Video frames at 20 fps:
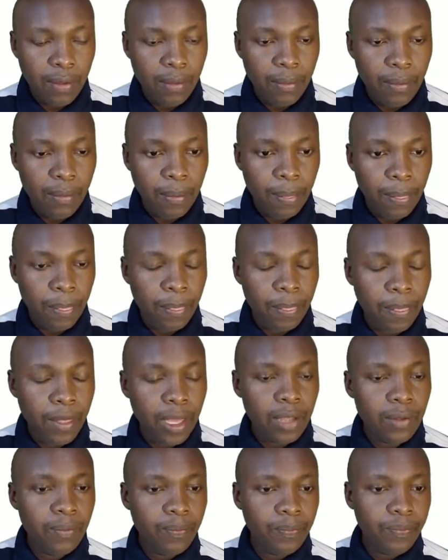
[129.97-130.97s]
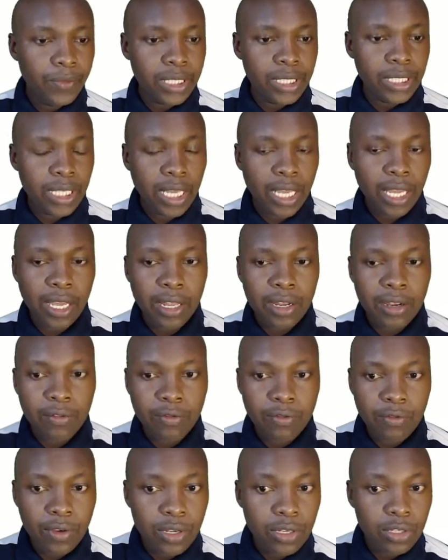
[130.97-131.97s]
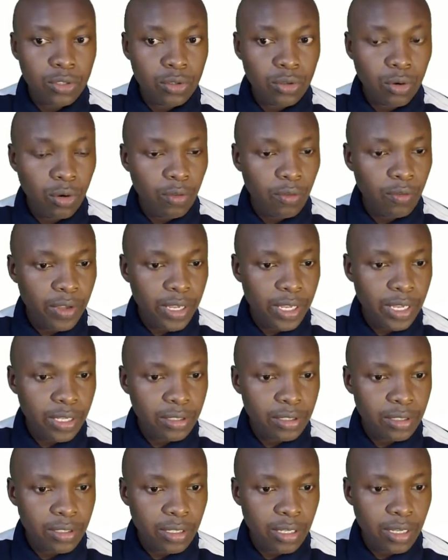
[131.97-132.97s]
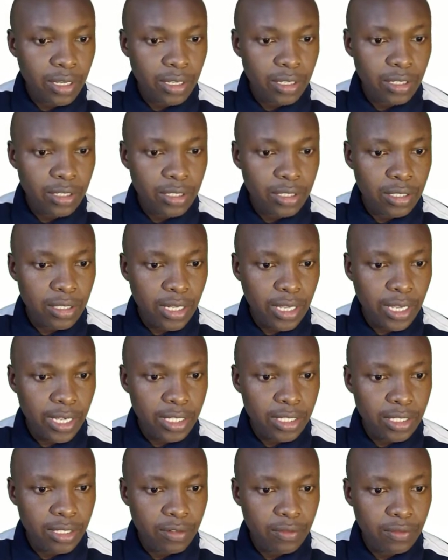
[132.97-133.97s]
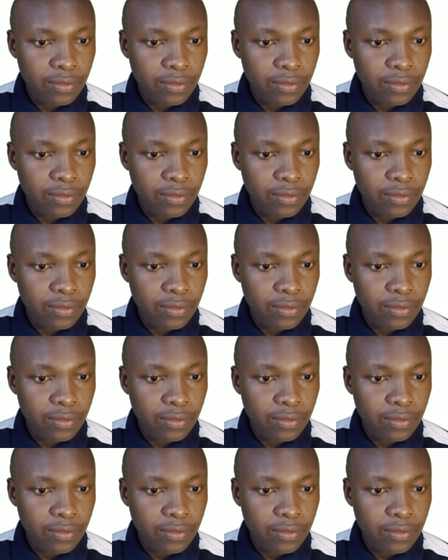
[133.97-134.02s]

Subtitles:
And then the second value of x is negative.